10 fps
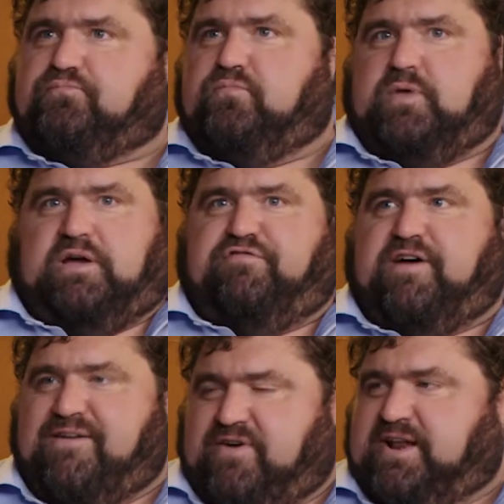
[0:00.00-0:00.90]
like a
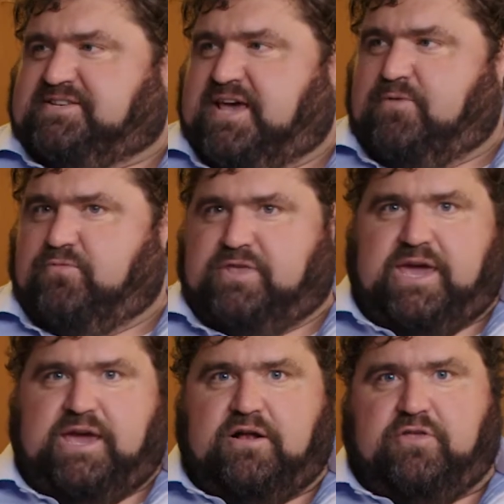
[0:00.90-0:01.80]
5 out of 10 with the
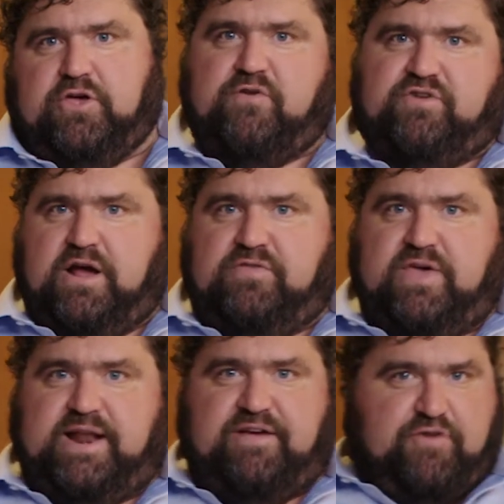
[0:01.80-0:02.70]
heat, although every now and
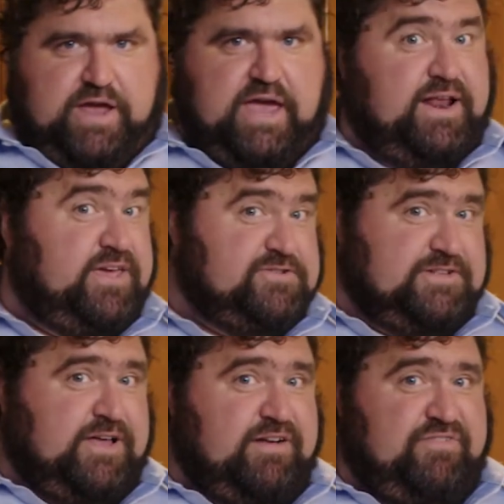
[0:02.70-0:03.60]
then I forget and I use a
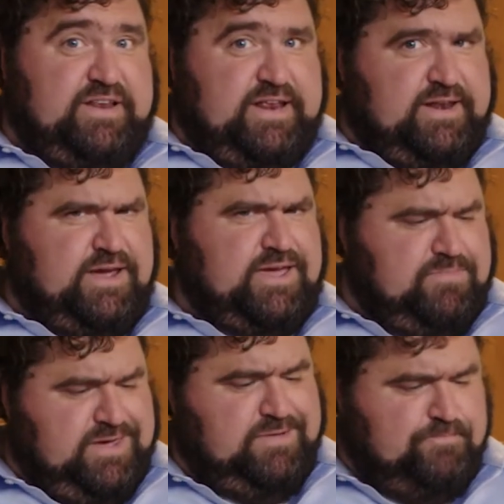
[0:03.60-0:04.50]
lot of it and it can
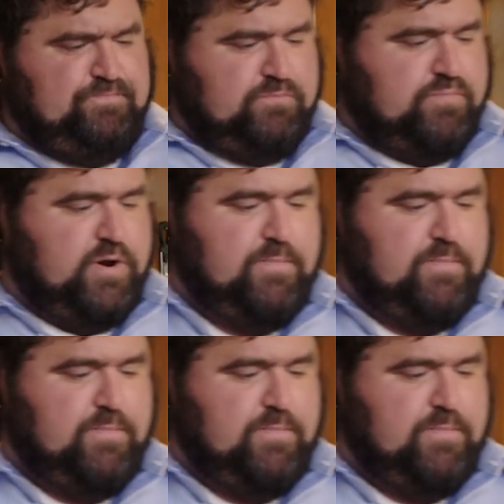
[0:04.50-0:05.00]
be pretty